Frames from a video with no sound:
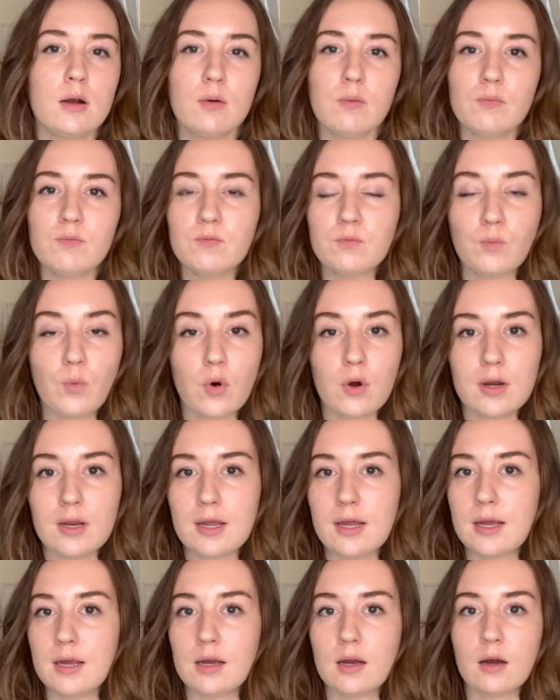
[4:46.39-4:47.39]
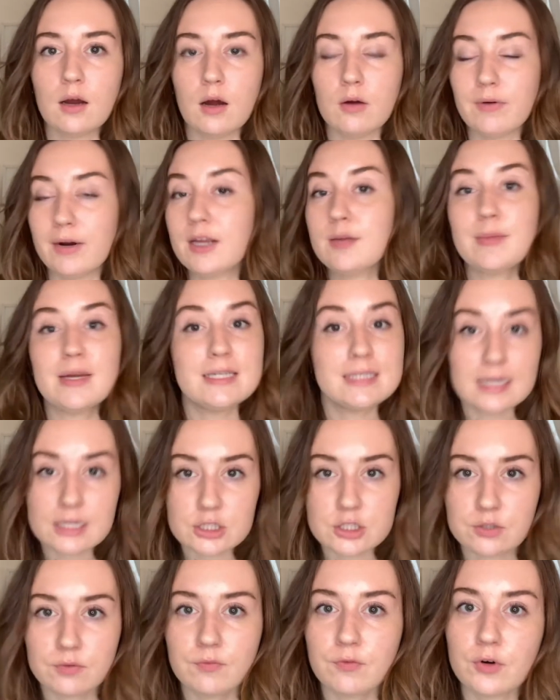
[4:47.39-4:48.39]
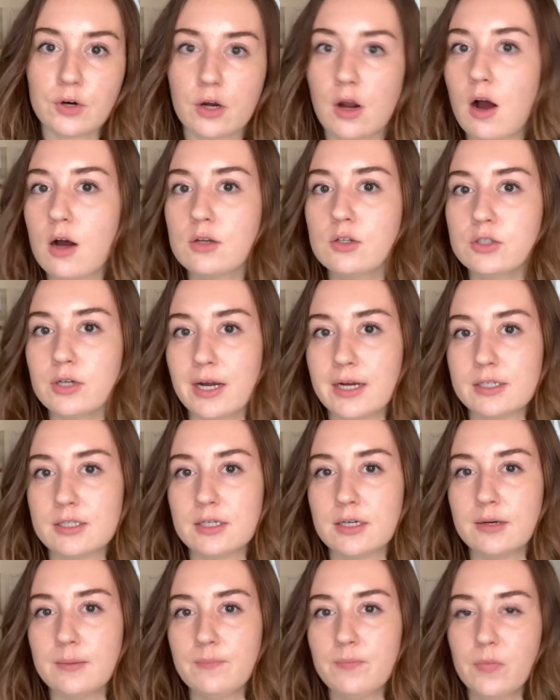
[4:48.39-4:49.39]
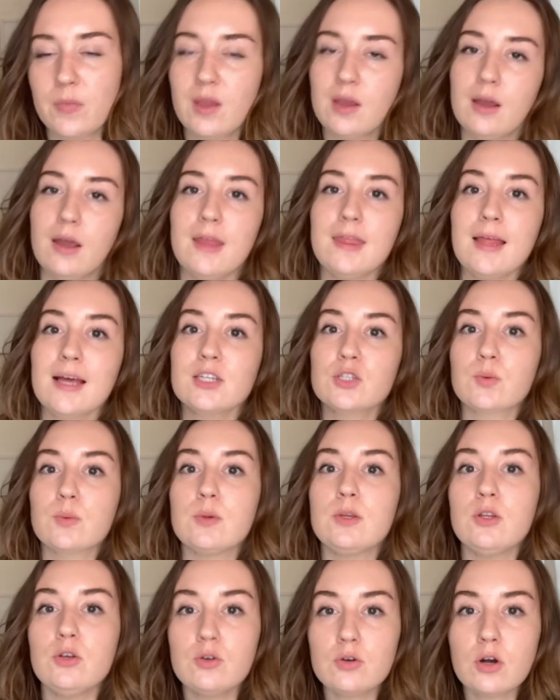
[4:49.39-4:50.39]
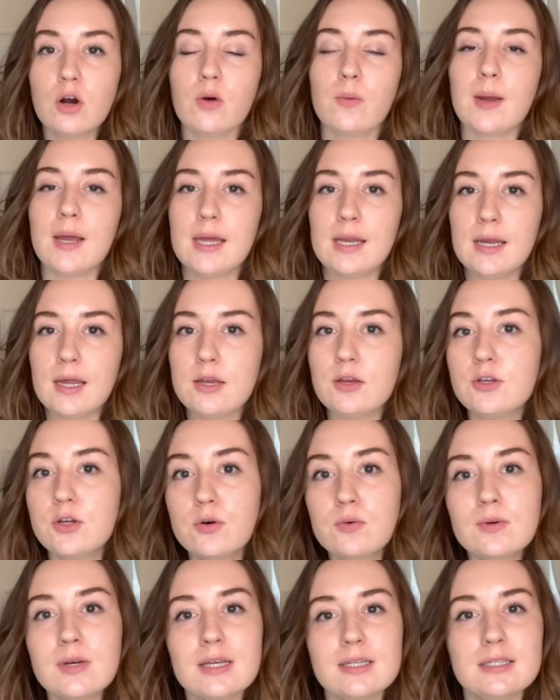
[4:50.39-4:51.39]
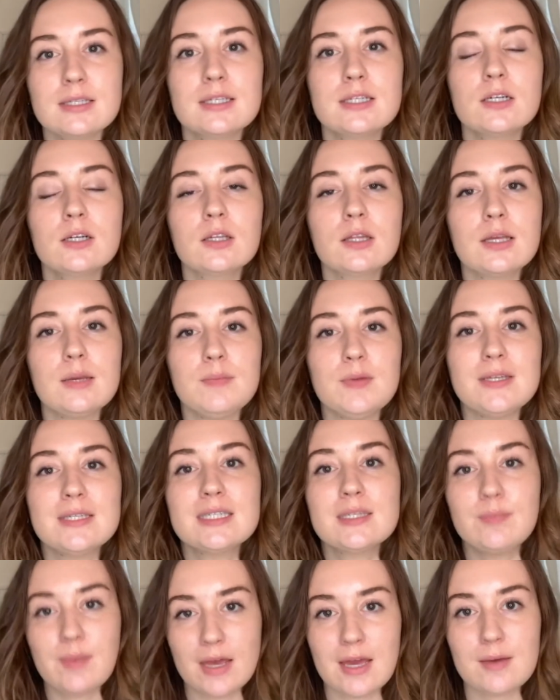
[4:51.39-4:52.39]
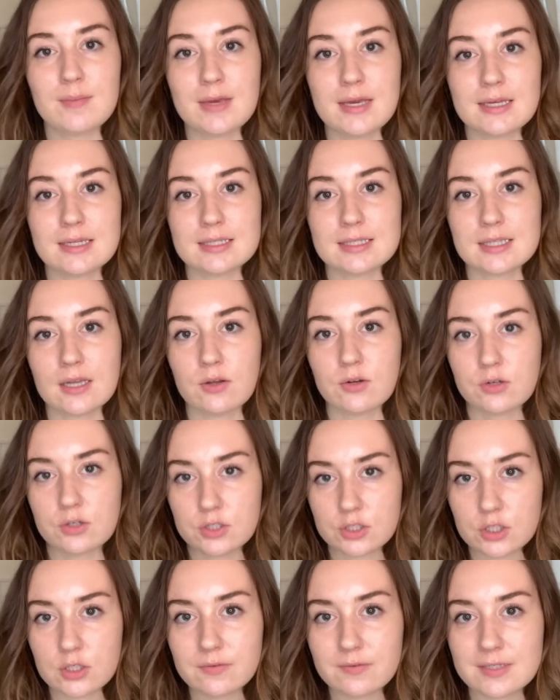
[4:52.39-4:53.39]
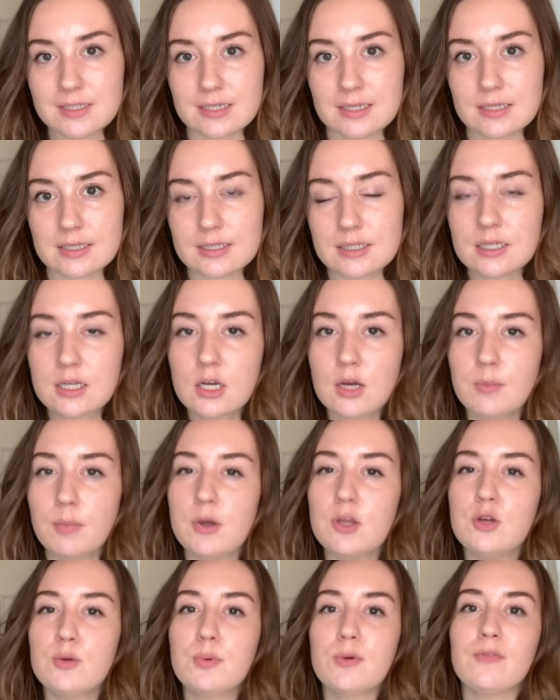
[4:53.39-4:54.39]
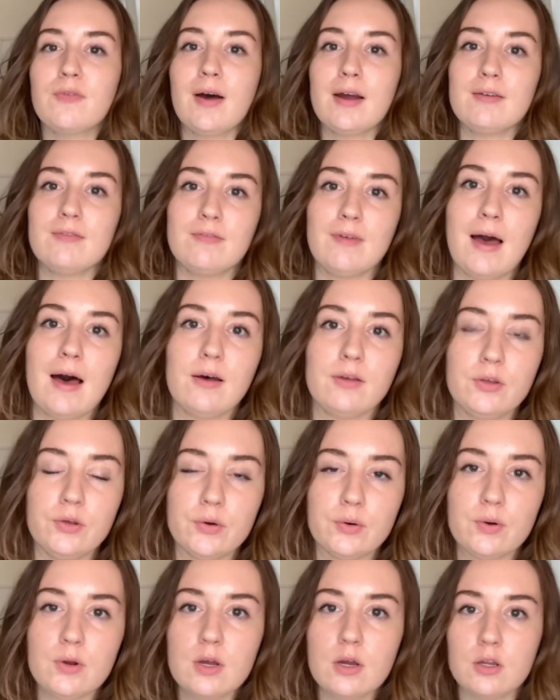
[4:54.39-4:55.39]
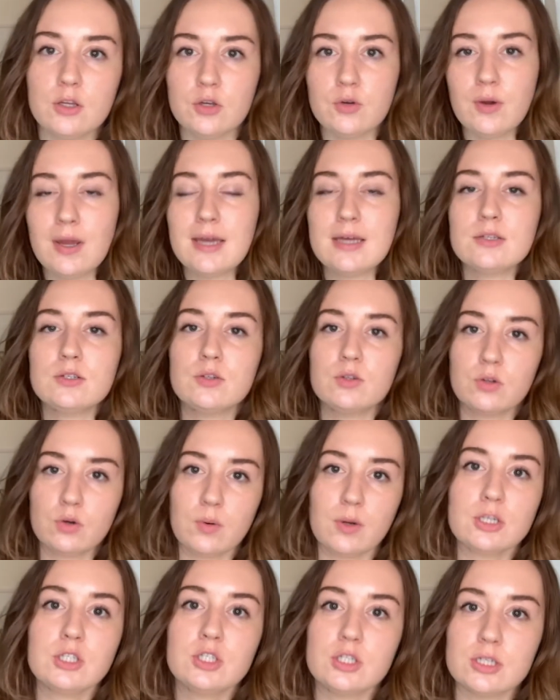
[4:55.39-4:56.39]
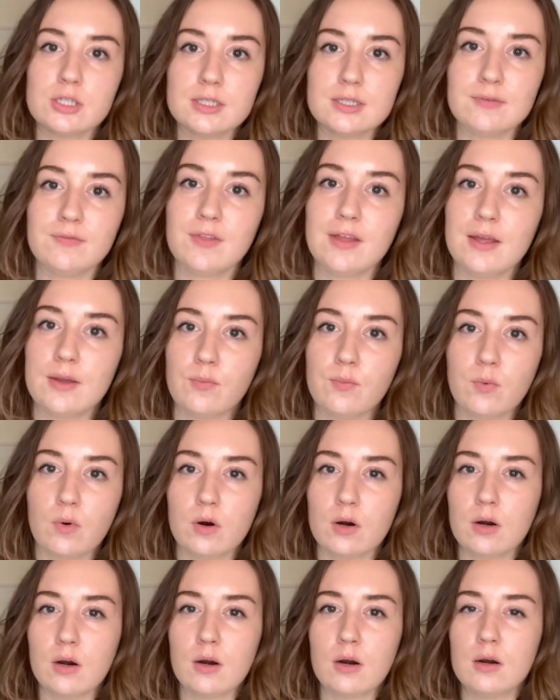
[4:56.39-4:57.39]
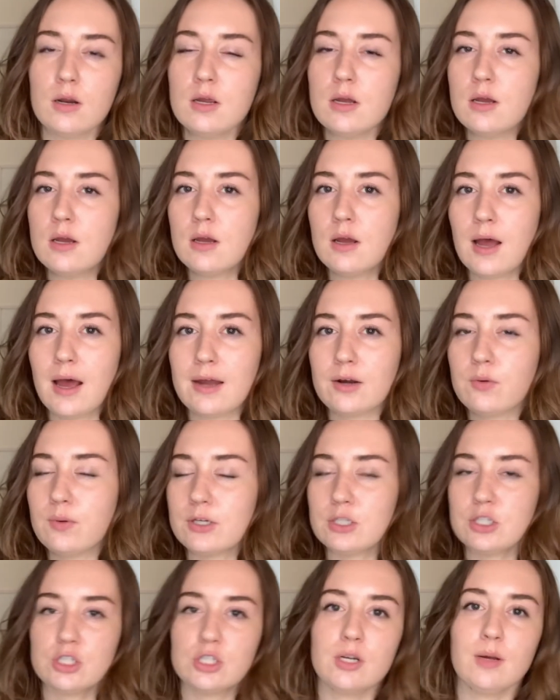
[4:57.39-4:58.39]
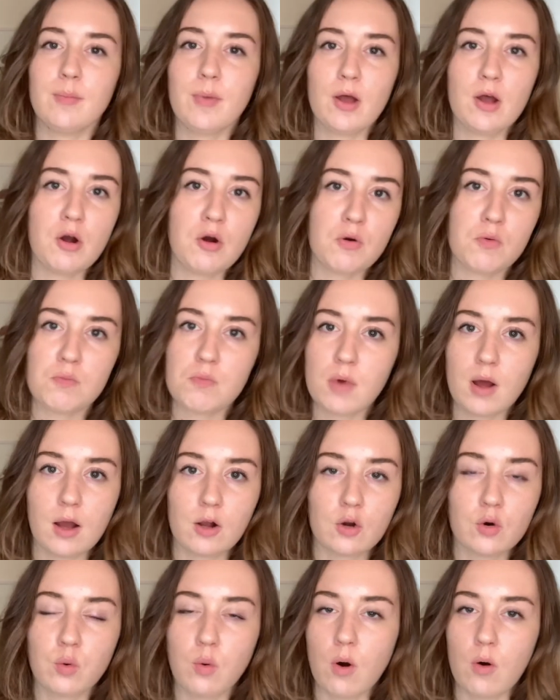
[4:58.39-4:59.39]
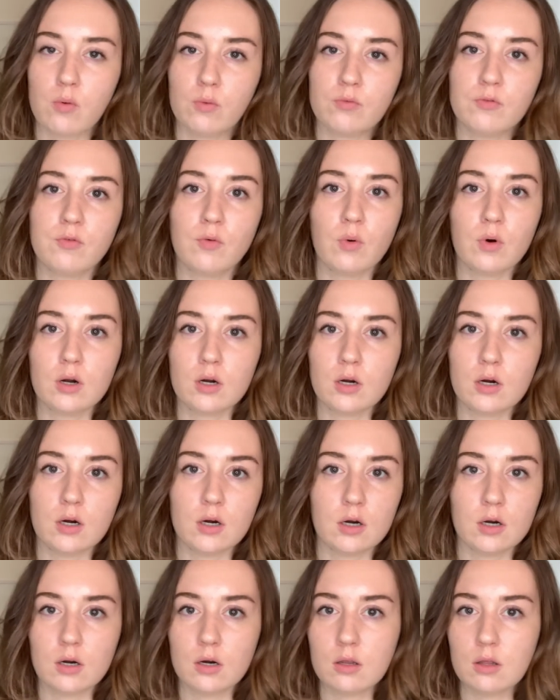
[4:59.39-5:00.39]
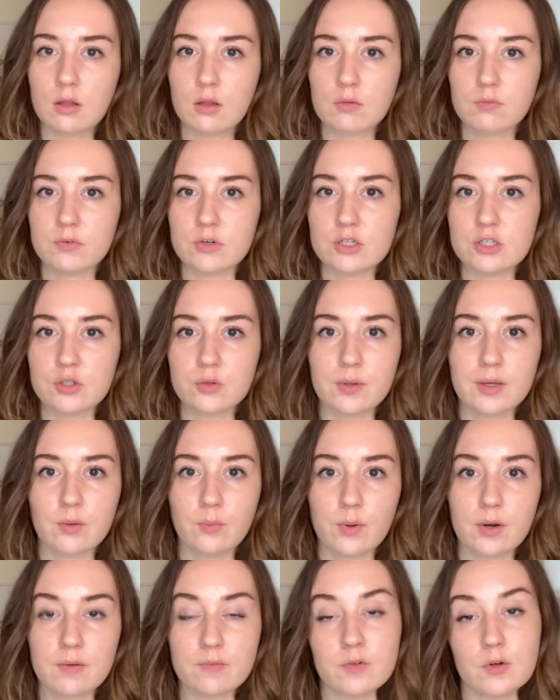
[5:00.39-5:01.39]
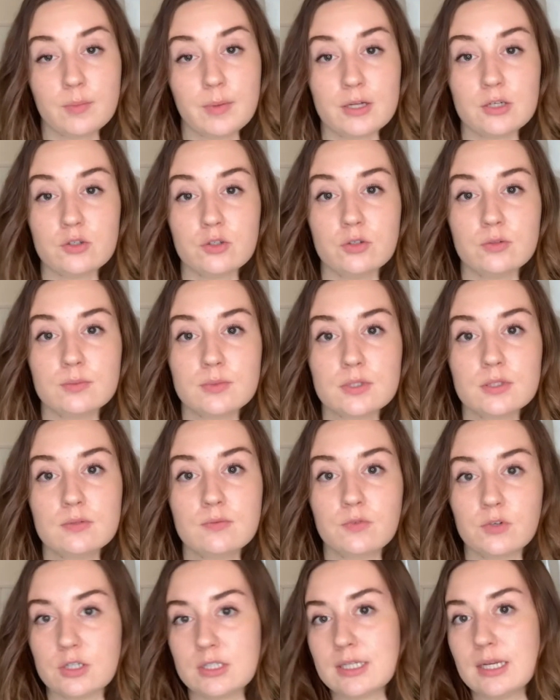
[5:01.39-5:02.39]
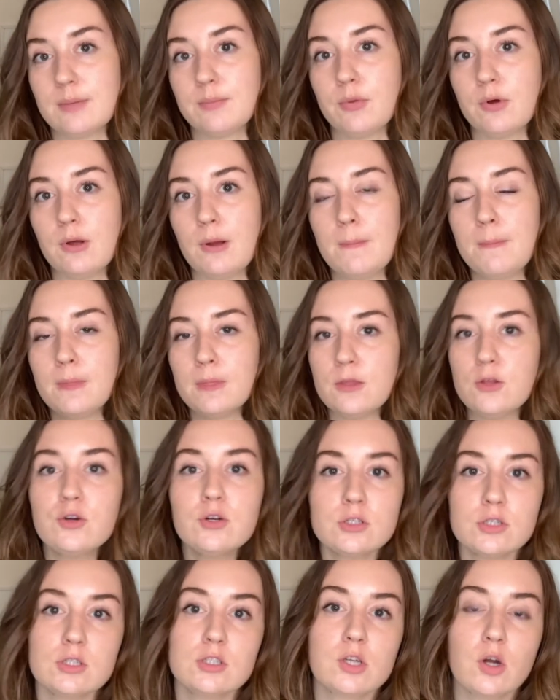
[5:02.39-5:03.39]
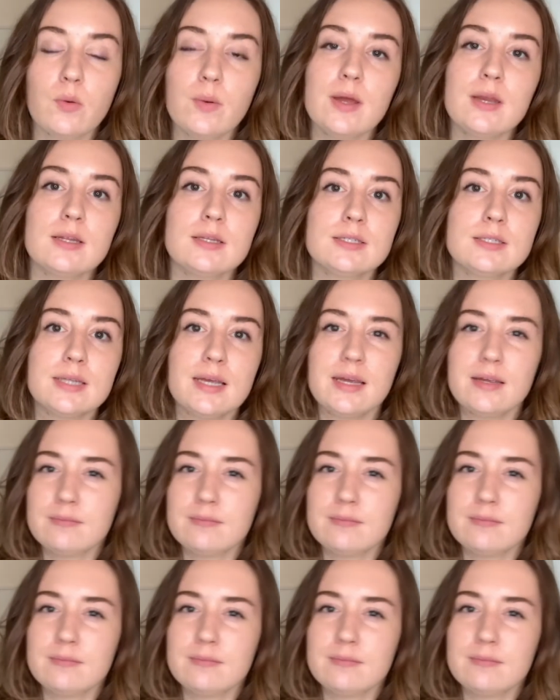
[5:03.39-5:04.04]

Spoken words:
wanting a recommendation for a contractor. And that's when you go in and you don't necessarily be spammy and sell your services, but you provide value. You answer the questions. If they were had a question about a quote for redoing one of their bedrooms, for example. You can just go in and say,